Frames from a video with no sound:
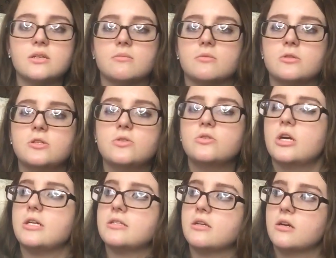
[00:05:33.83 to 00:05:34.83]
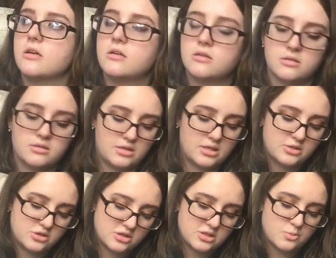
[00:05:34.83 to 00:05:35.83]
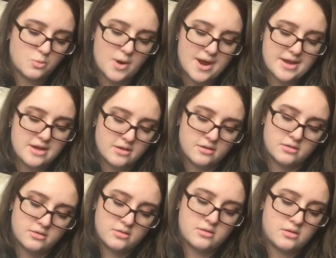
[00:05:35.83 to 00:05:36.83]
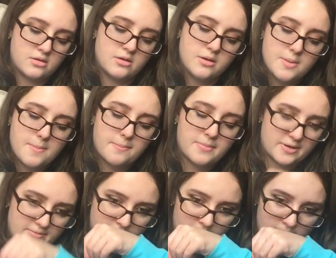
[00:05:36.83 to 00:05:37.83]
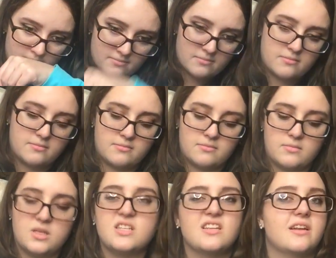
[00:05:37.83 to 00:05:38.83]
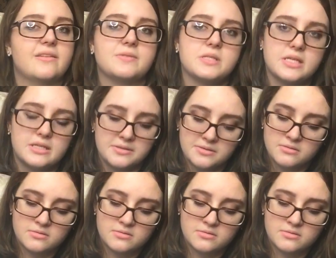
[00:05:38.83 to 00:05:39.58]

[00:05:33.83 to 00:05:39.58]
like a moisturizer. It's just white, but doesn't have a scent.